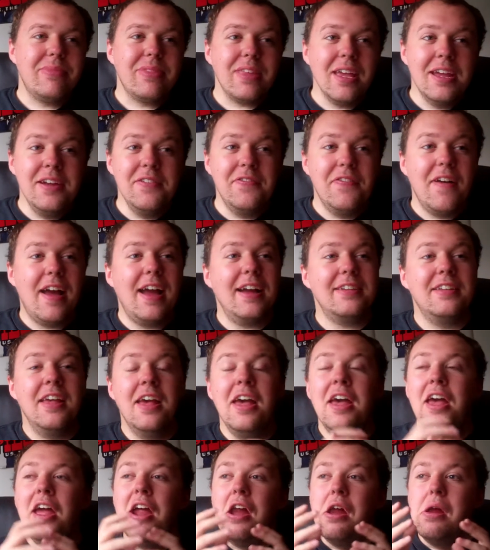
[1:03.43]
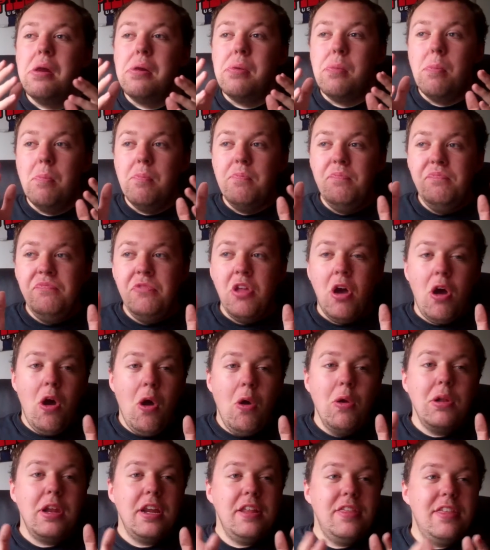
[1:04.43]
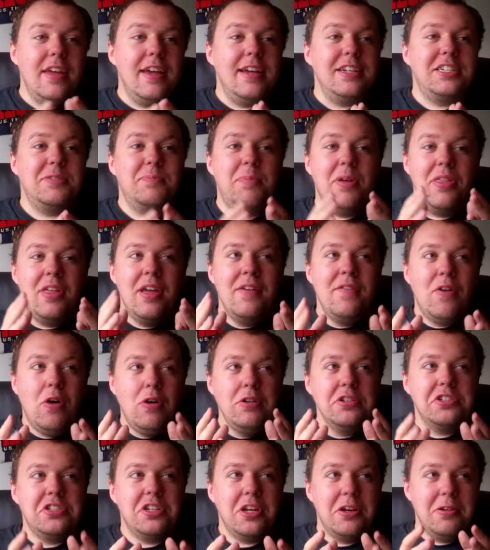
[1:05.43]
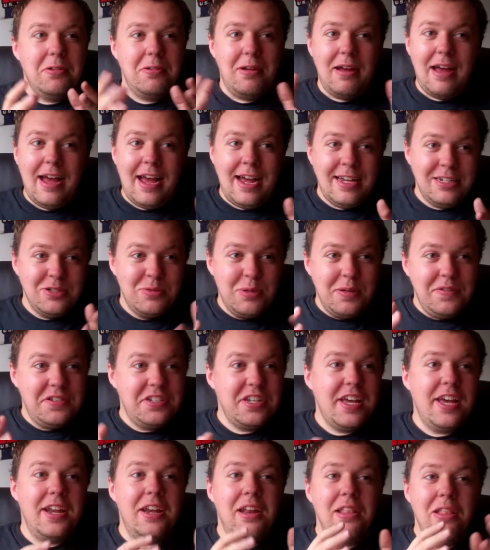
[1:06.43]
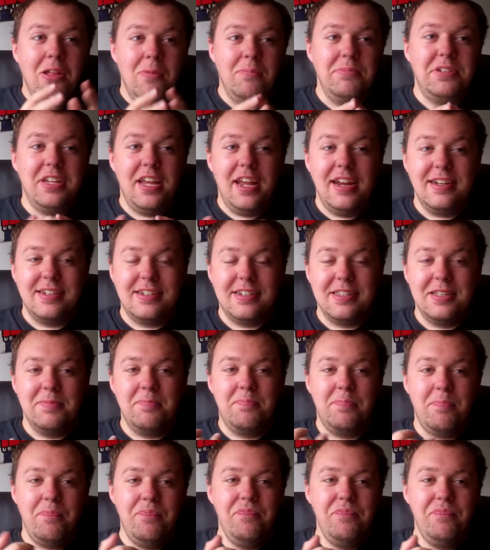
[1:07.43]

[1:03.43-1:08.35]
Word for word: In fact, not only this, but they've also, as we've said, lumped it into the